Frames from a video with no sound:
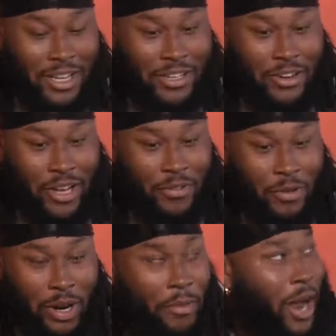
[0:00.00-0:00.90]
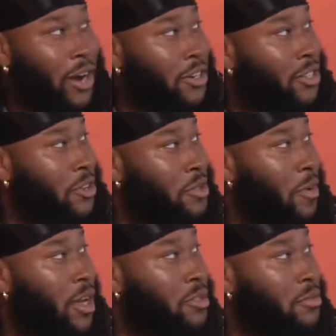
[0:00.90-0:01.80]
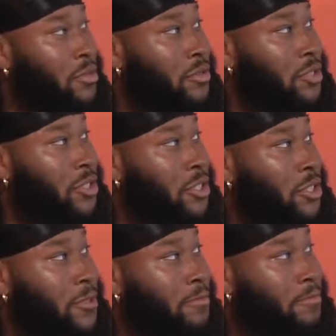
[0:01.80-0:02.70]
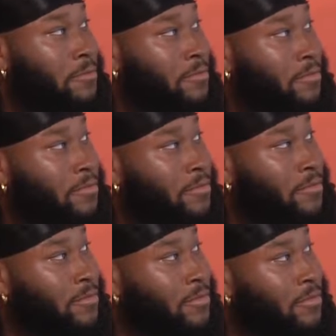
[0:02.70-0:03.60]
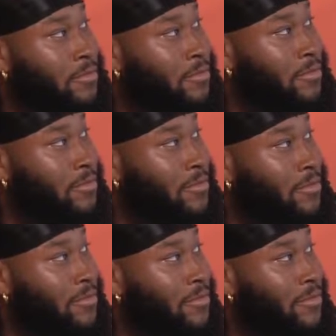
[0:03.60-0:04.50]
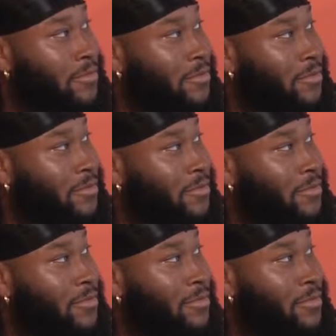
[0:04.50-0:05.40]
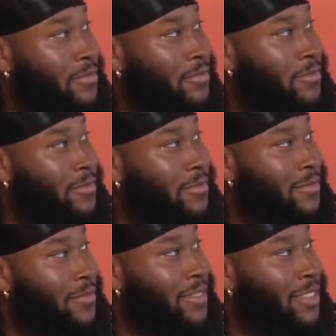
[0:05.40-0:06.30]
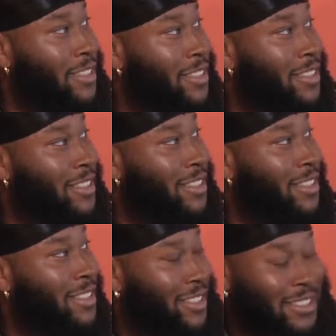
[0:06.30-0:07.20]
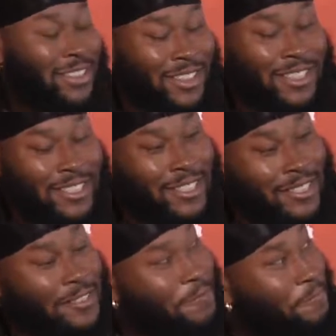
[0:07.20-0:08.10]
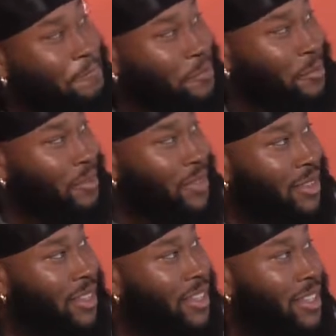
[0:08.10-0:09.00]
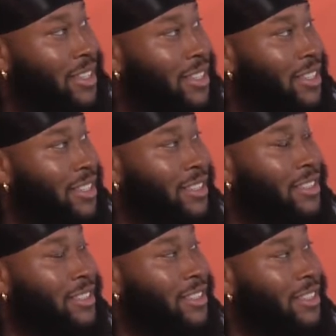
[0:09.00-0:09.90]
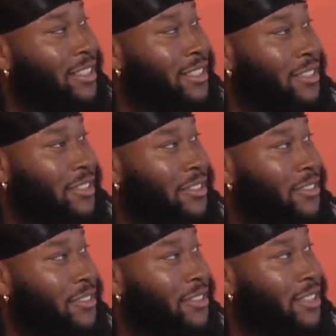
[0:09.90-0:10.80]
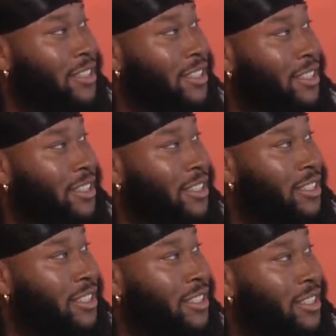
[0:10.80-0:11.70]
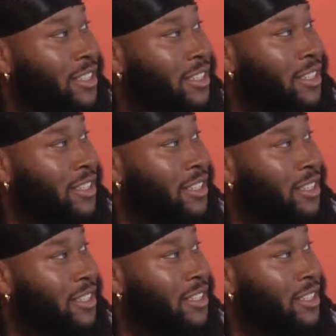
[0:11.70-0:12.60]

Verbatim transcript: you know, even when I'm not here, as long as possible, for sure. I'm guessing that you know lots and lots of people and even maybe some family members who are Gamecock fans as well. How do you deal with uh,